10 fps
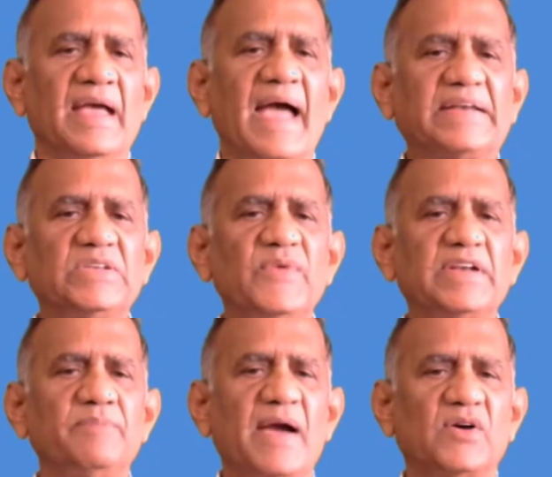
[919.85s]

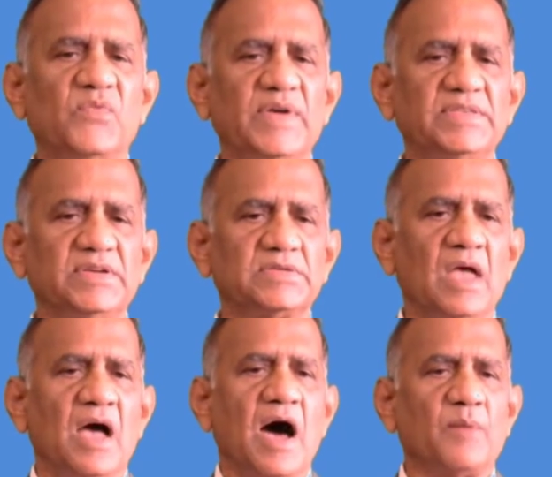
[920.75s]
Activated macrophages
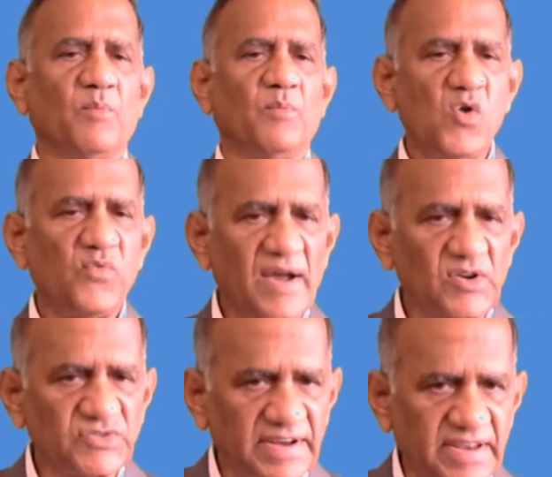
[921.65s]
are more
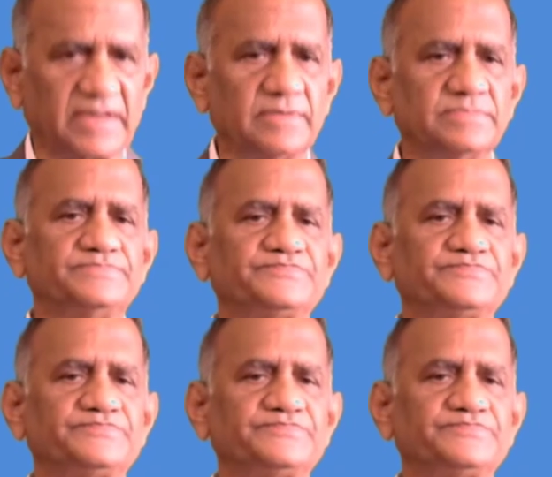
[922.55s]
phagocytic.